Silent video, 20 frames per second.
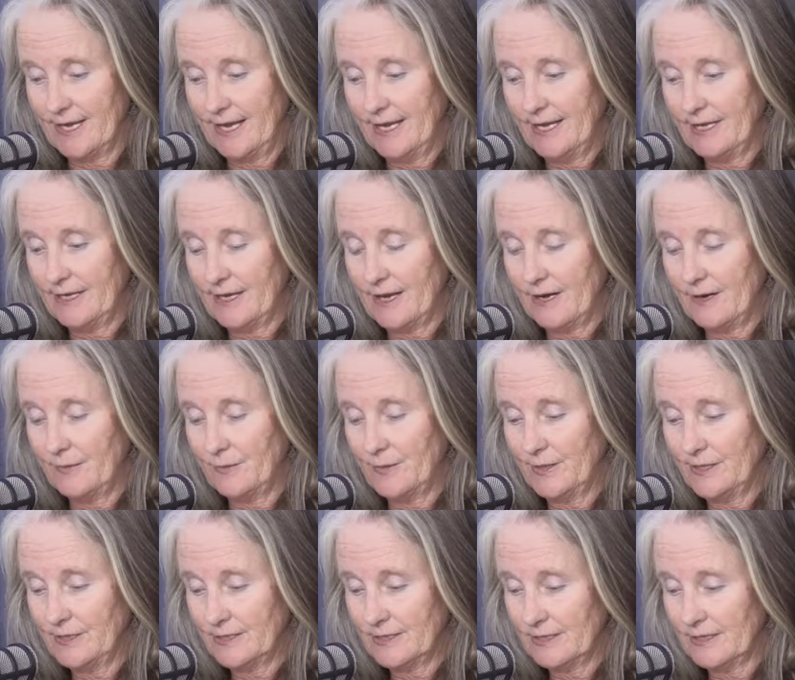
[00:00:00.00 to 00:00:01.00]
day, and um,
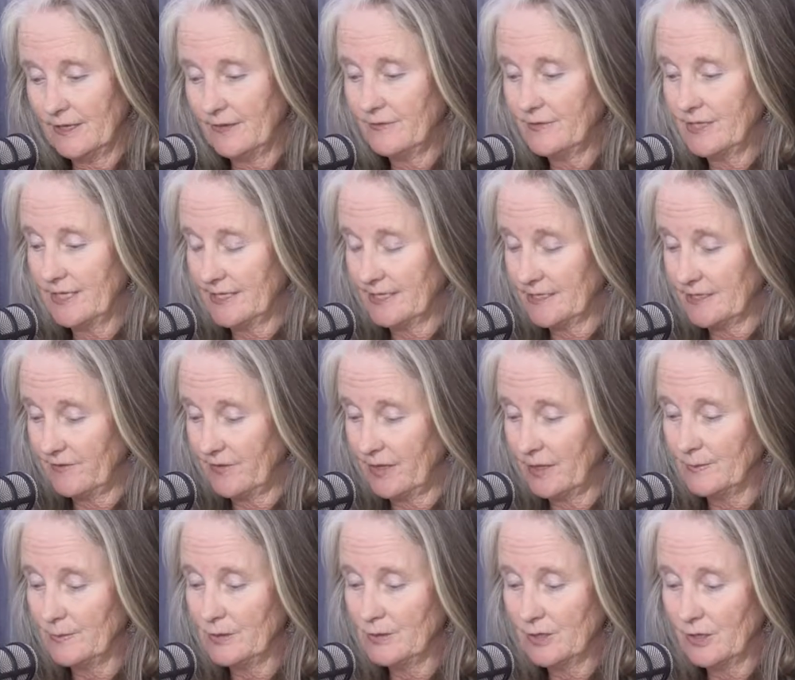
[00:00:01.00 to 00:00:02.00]
we still have tickets
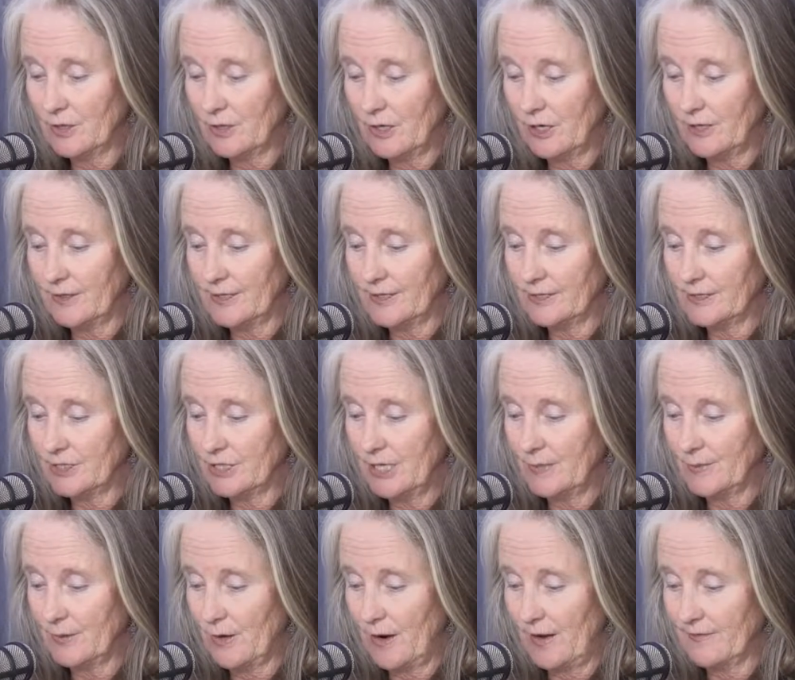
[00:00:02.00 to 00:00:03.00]
available. You can call the
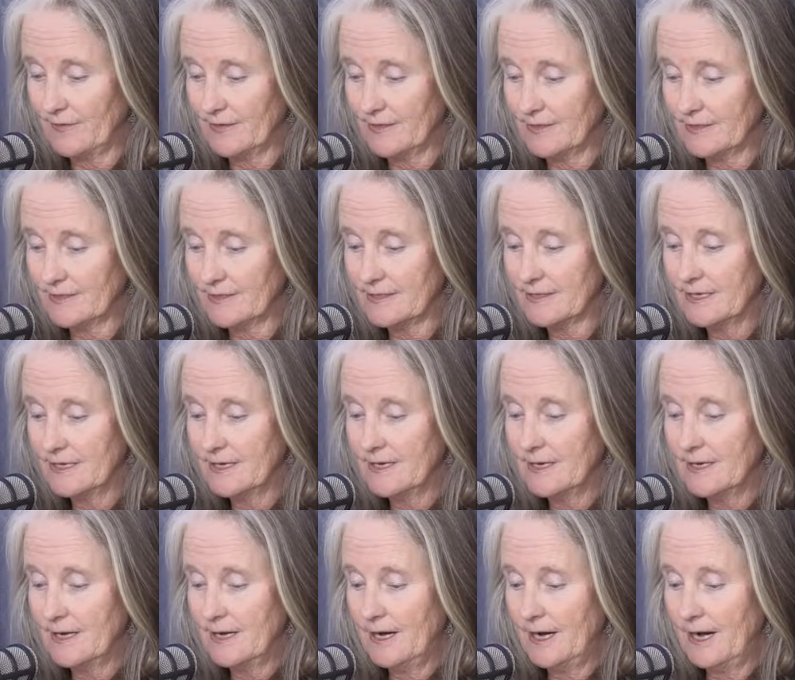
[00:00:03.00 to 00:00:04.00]
chamber office.
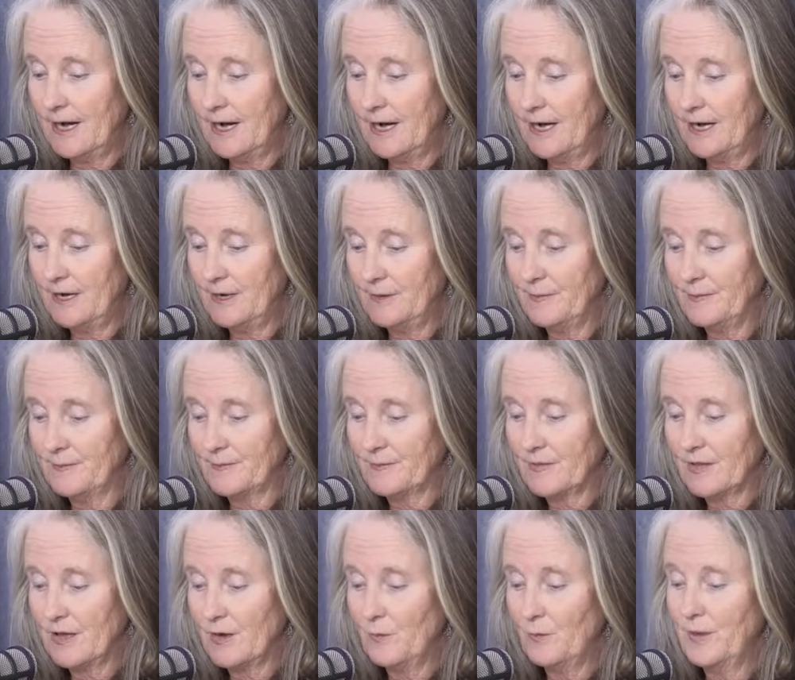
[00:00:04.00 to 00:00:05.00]
Um,
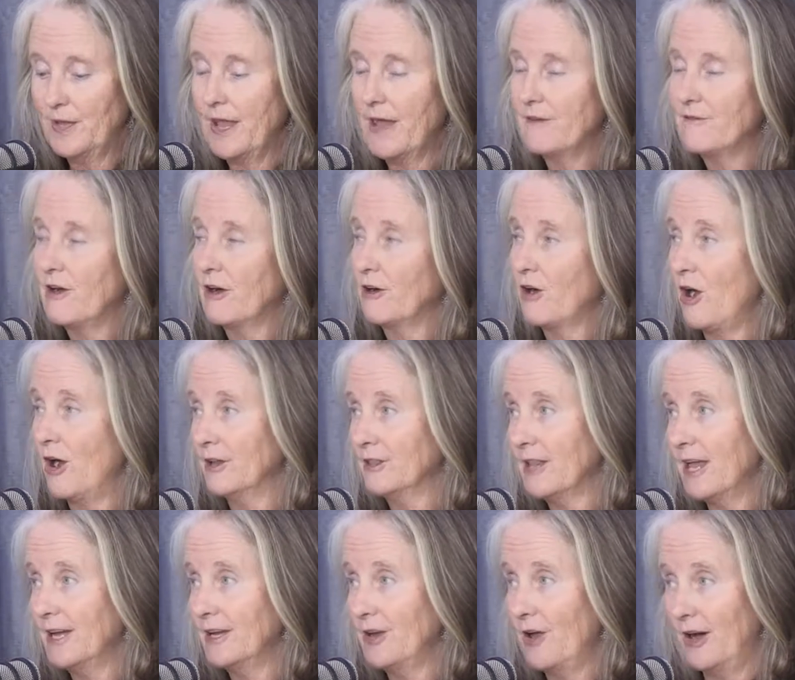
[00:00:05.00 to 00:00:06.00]
we have our
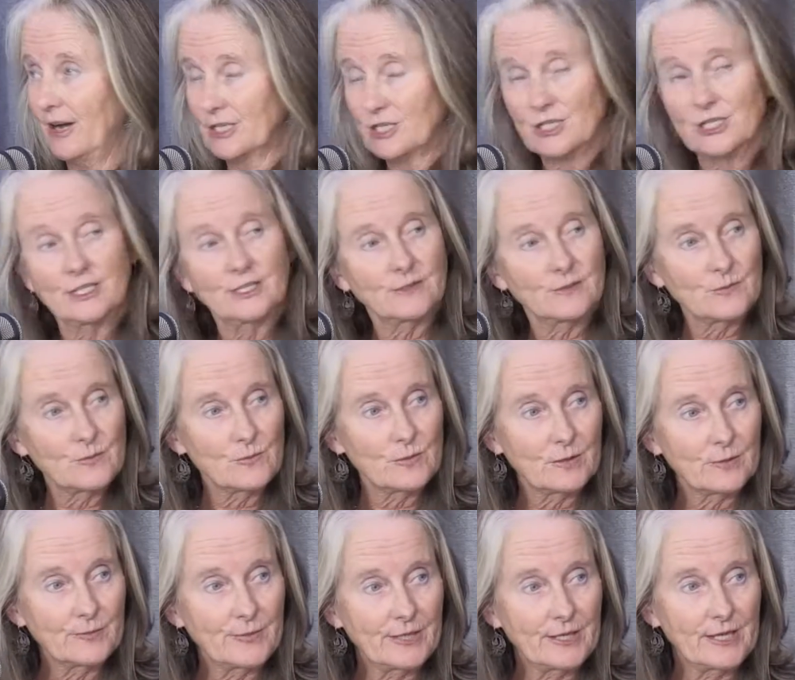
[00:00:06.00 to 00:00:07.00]
online auction.
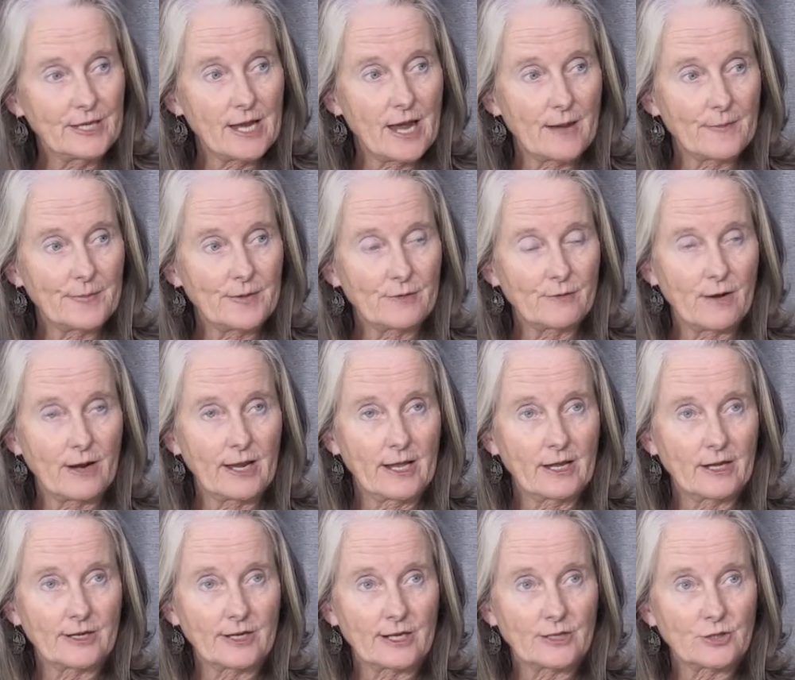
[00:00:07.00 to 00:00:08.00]
We'll be up and
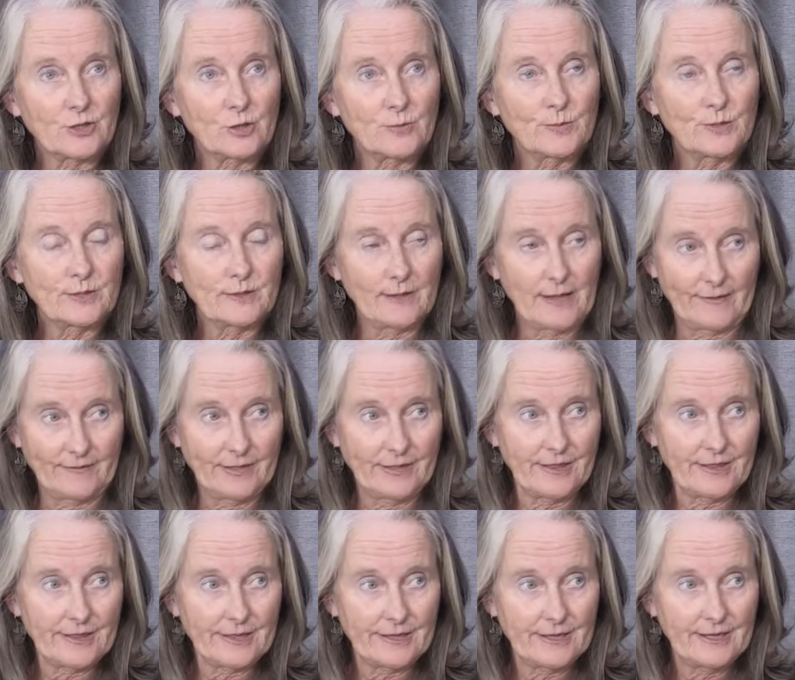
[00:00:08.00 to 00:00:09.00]
running on October
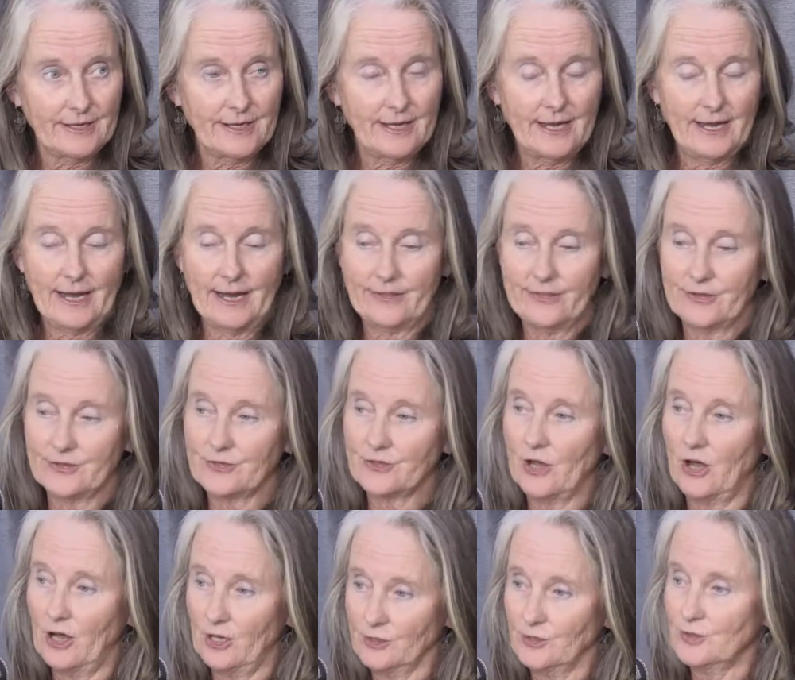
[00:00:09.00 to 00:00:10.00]
11th. Yeah. And there's
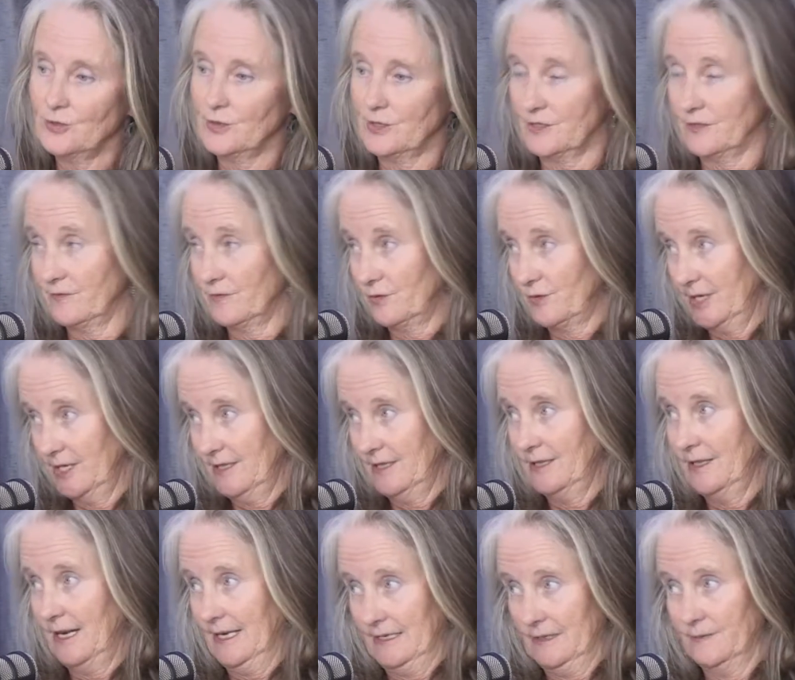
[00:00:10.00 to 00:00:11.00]
all sorts of great
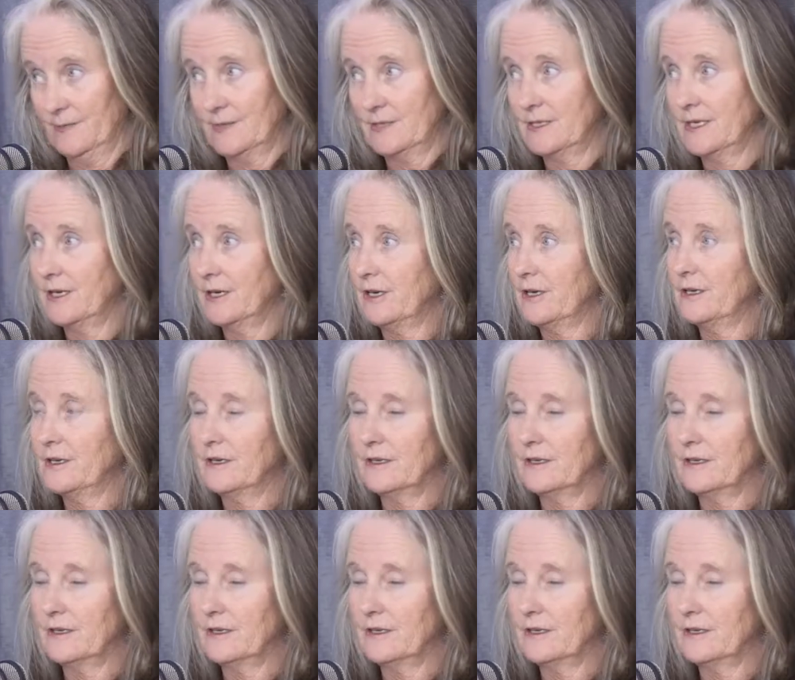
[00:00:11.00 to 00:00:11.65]
items Wonderful there.